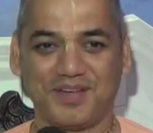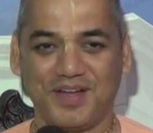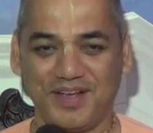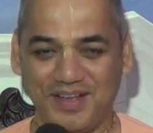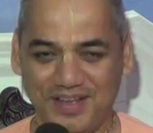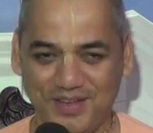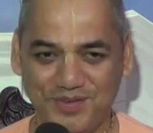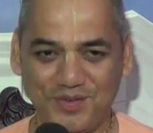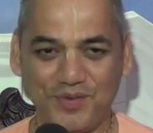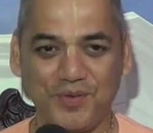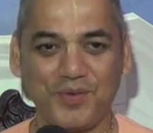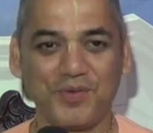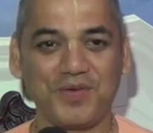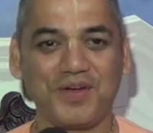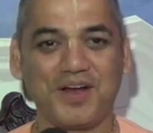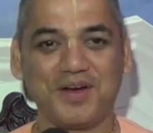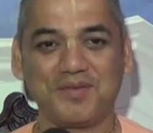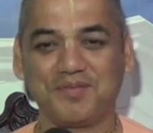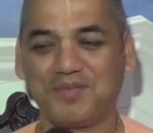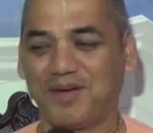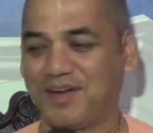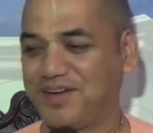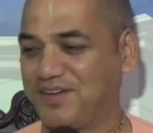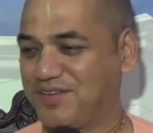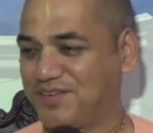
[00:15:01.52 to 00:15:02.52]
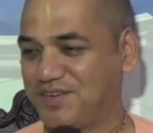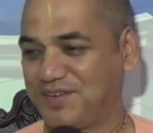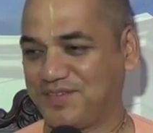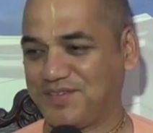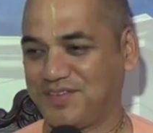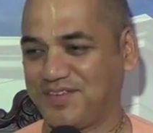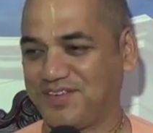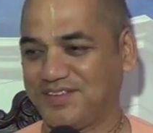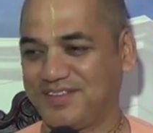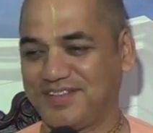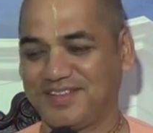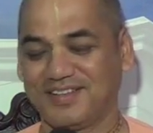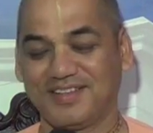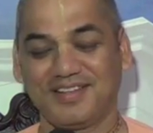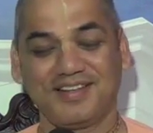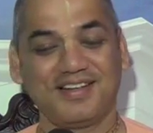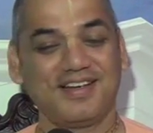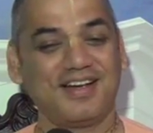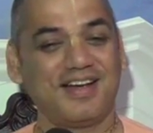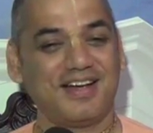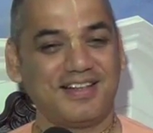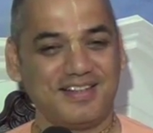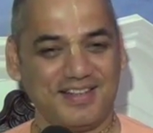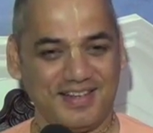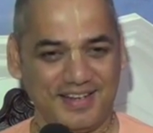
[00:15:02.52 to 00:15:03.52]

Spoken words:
Now he is going to get punishment for that.